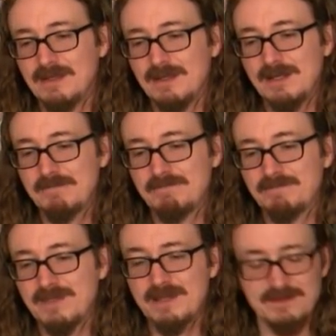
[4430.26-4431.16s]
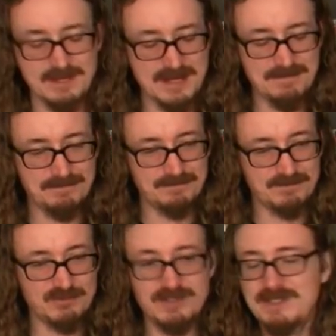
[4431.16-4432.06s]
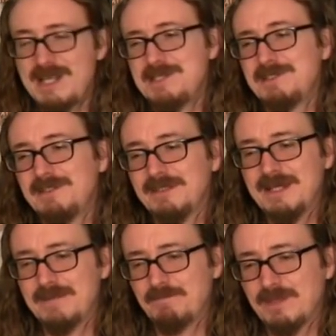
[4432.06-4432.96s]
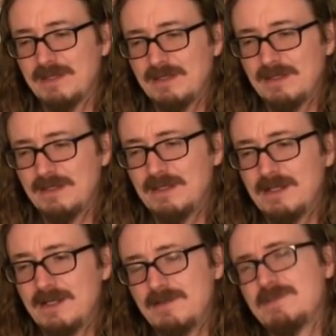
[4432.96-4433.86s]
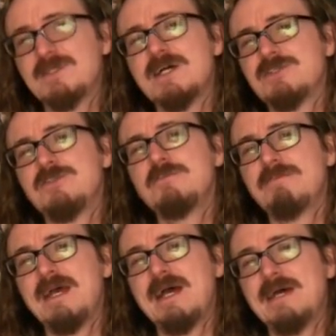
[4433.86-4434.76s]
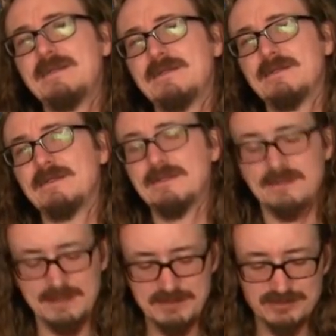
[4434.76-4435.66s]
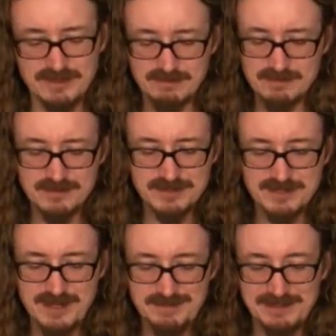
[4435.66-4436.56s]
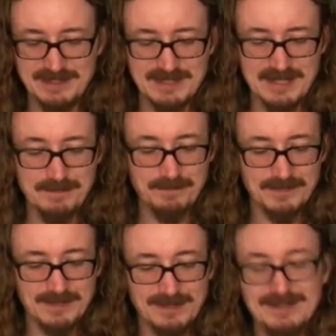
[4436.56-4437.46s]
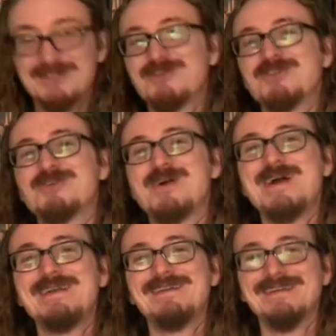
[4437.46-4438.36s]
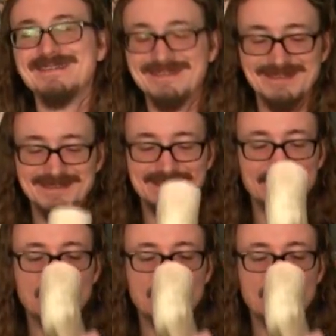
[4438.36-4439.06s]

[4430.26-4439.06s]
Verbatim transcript: Um, now that I'm sort of tasting that, uh, it's not too bad. Uh, let me try it one more time to get a, sort of triangulate this.